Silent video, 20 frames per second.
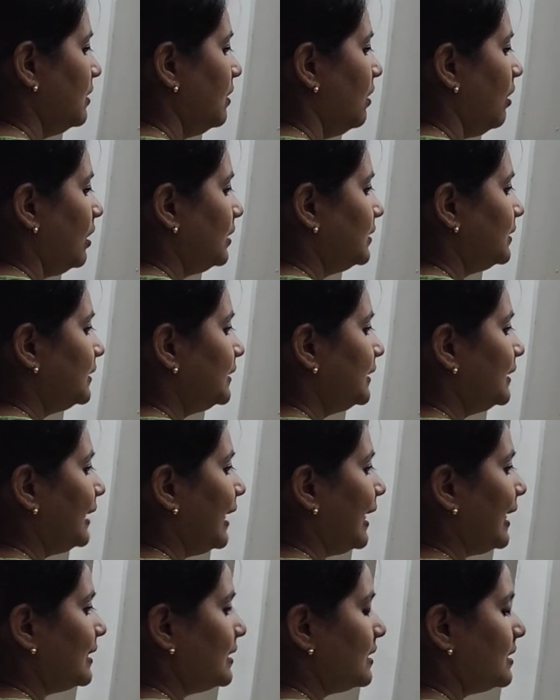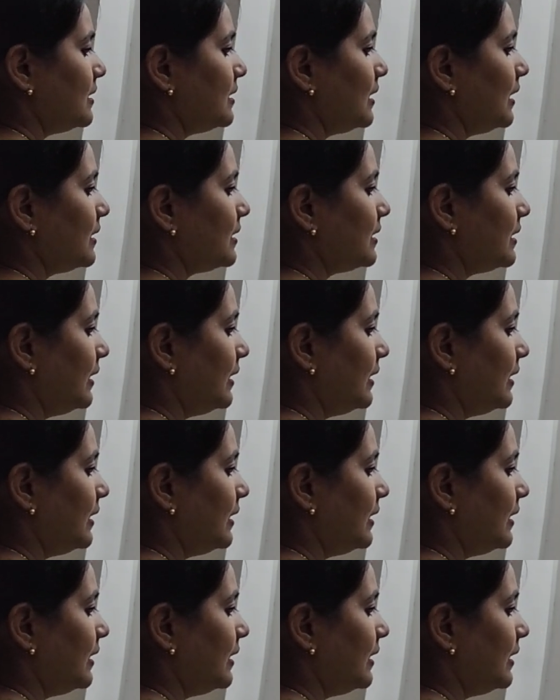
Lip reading: Oxygen has 6